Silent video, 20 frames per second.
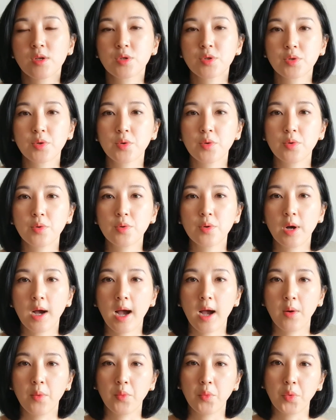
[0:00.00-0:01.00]
So
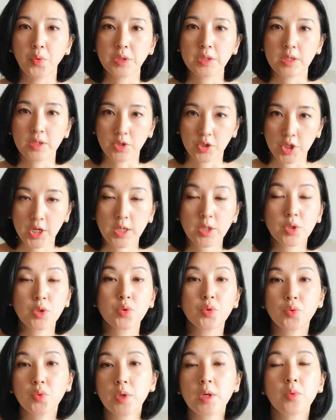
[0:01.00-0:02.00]
I would suggest
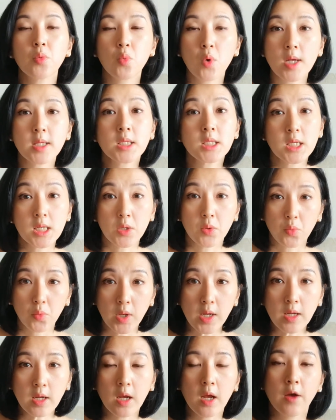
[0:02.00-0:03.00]
do it once a
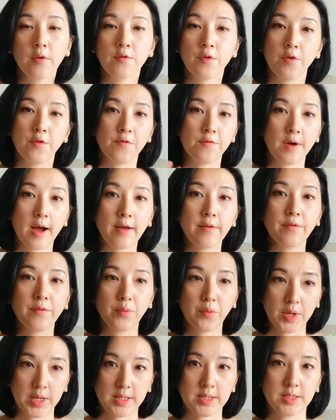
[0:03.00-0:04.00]
week for 5
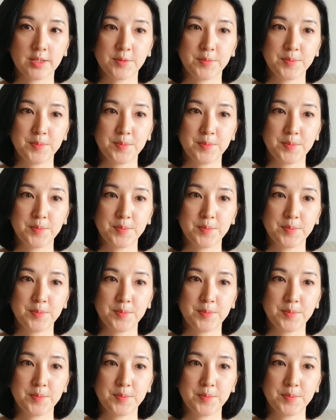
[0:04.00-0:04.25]
weeks.